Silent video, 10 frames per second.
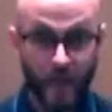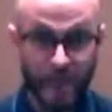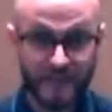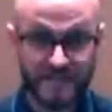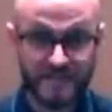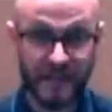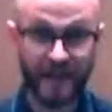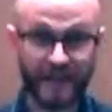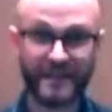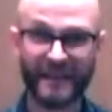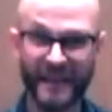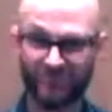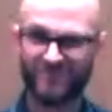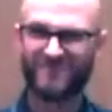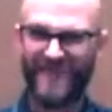And that's the idea.
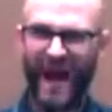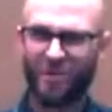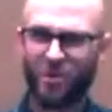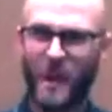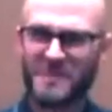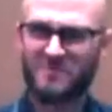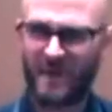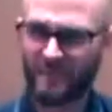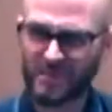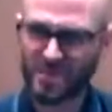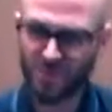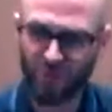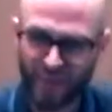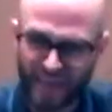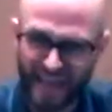Now, I know that's been a bit
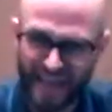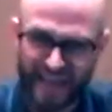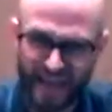slow today,